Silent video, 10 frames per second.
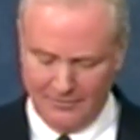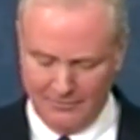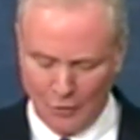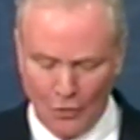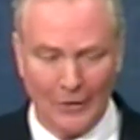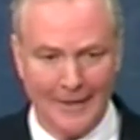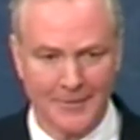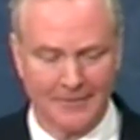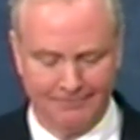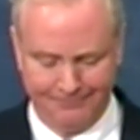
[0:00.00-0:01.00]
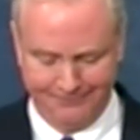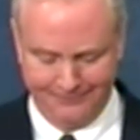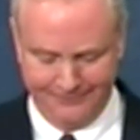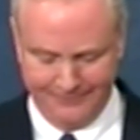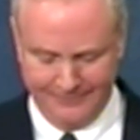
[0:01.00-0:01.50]
programs.
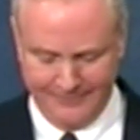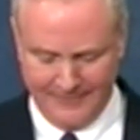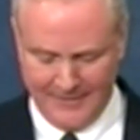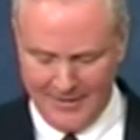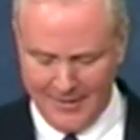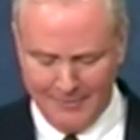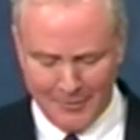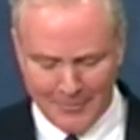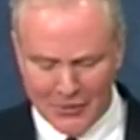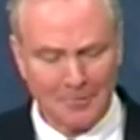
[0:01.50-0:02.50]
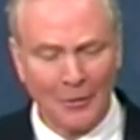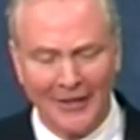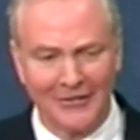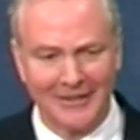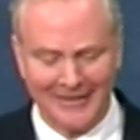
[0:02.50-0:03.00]
But, Mr.
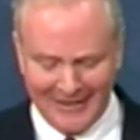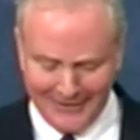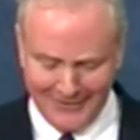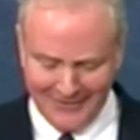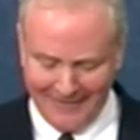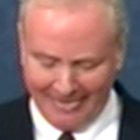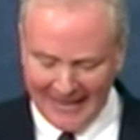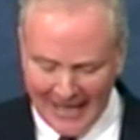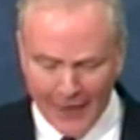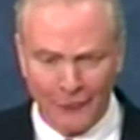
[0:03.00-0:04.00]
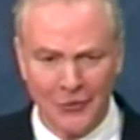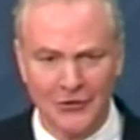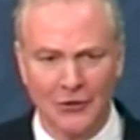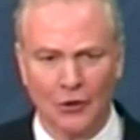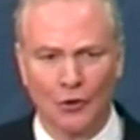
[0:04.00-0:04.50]
President, the effort
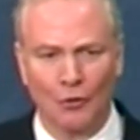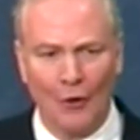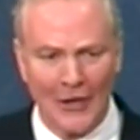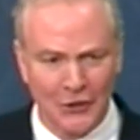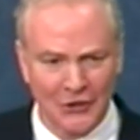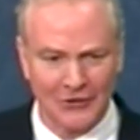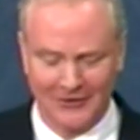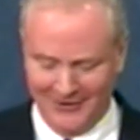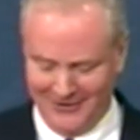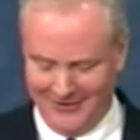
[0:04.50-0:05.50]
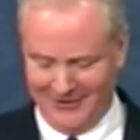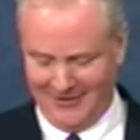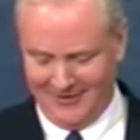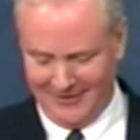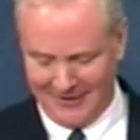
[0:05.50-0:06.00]
to crush
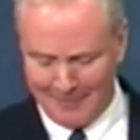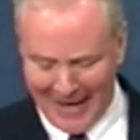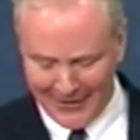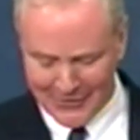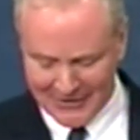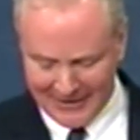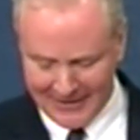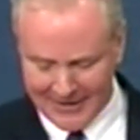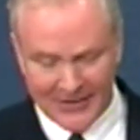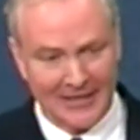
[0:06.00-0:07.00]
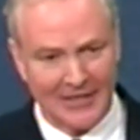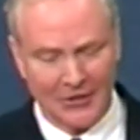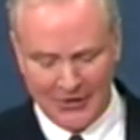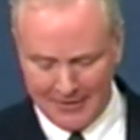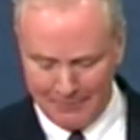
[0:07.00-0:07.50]
the Palestinians into
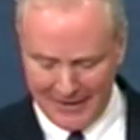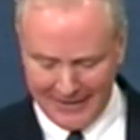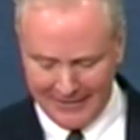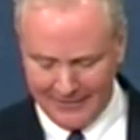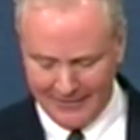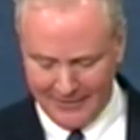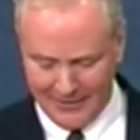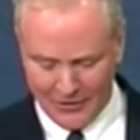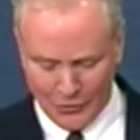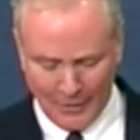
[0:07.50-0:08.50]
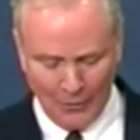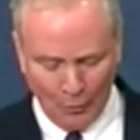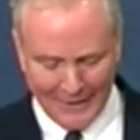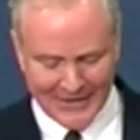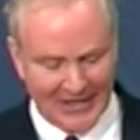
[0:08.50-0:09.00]
submitting to a
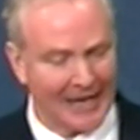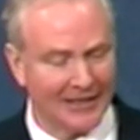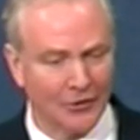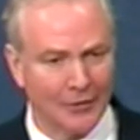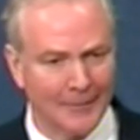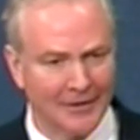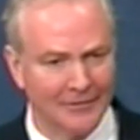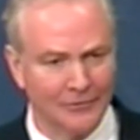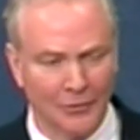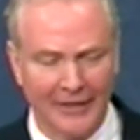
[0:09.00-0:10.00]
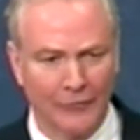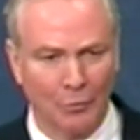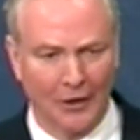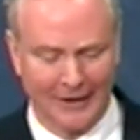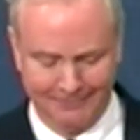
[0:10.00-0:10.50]
one-sided agreement will never
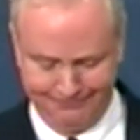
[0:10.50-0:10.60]
work.